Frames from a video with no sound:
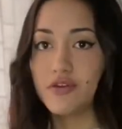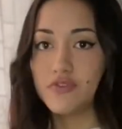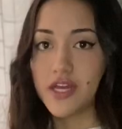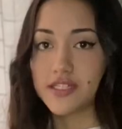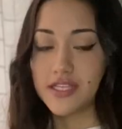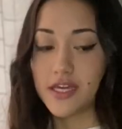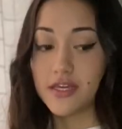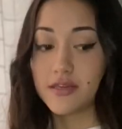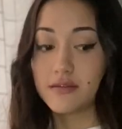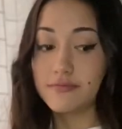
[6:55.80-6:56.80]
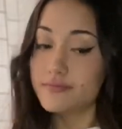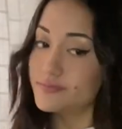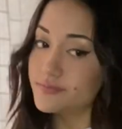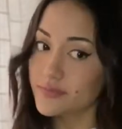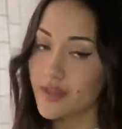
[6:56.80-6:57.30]
if you guys like it.
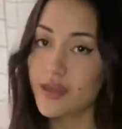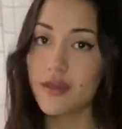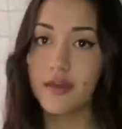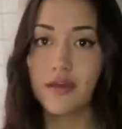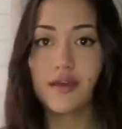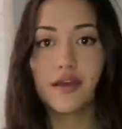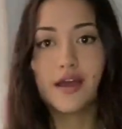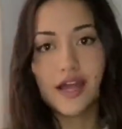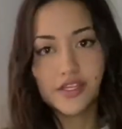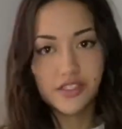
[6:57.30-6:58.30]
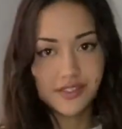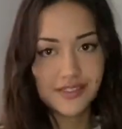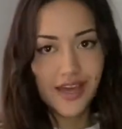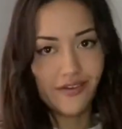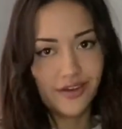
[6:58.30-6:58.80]
I
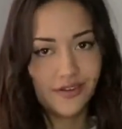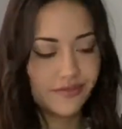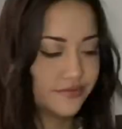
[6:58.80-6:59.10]
don't know.